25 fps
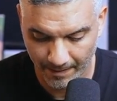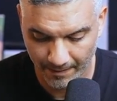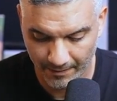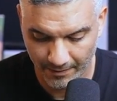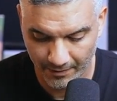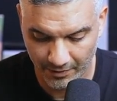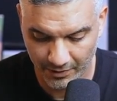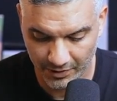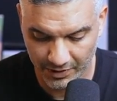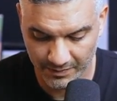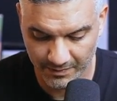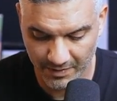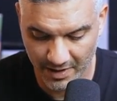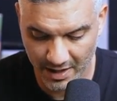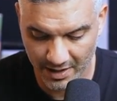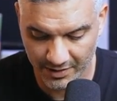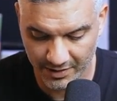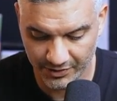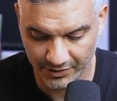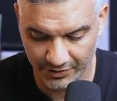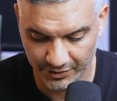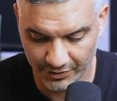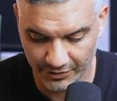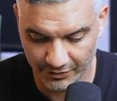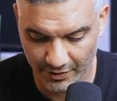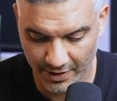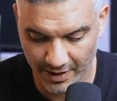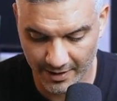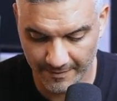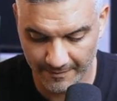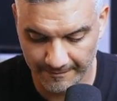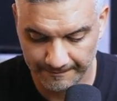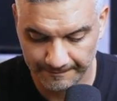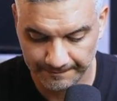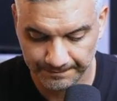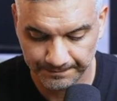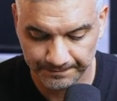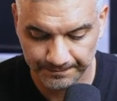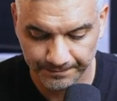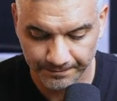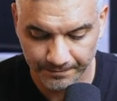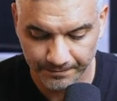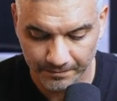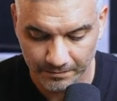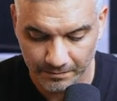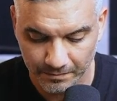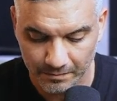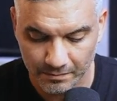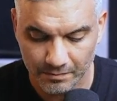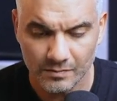Or sponsors, right?
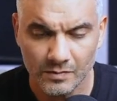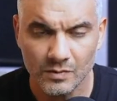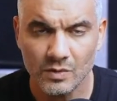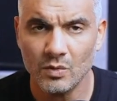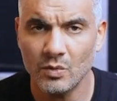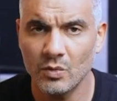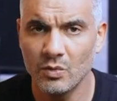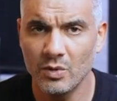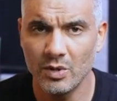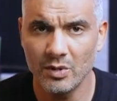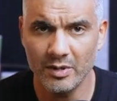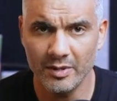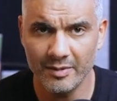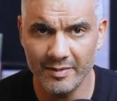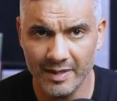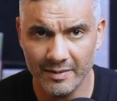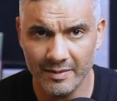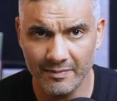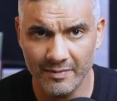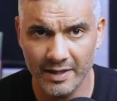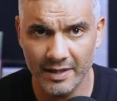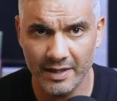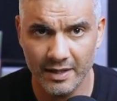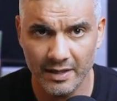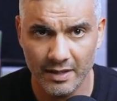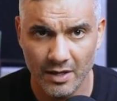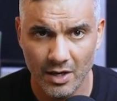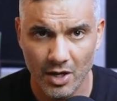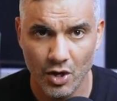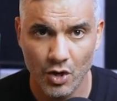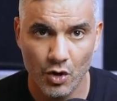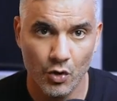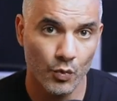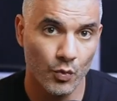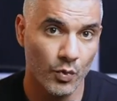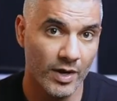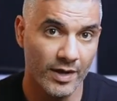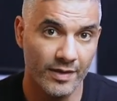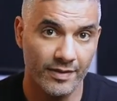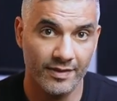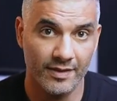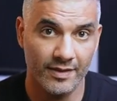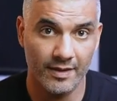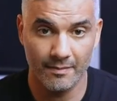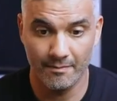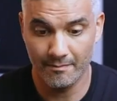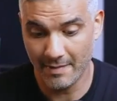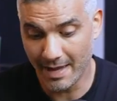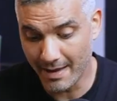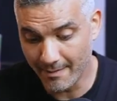We want to make money with
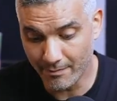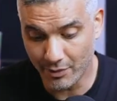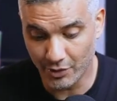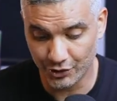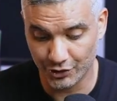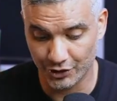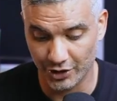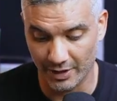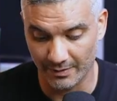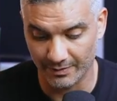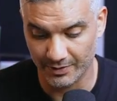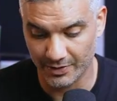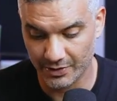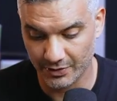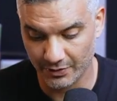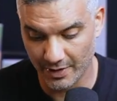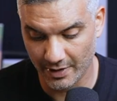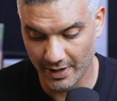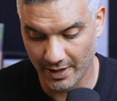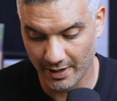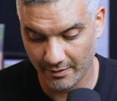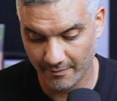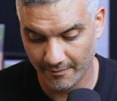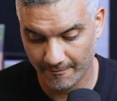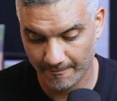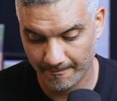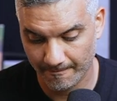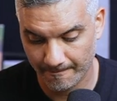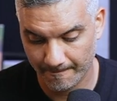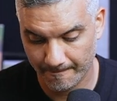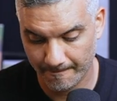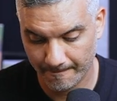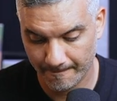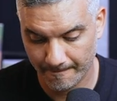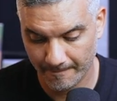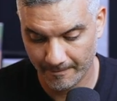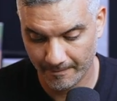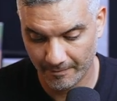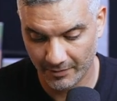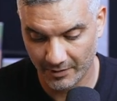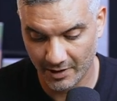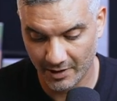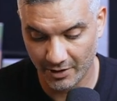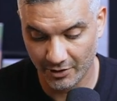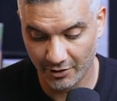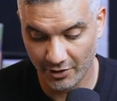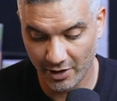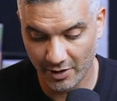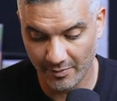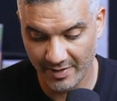memberships, right? The
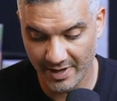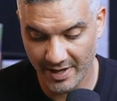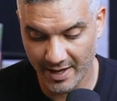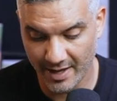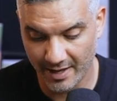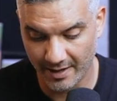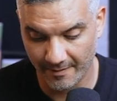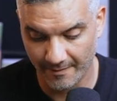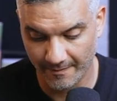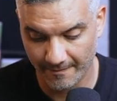$100 MBA.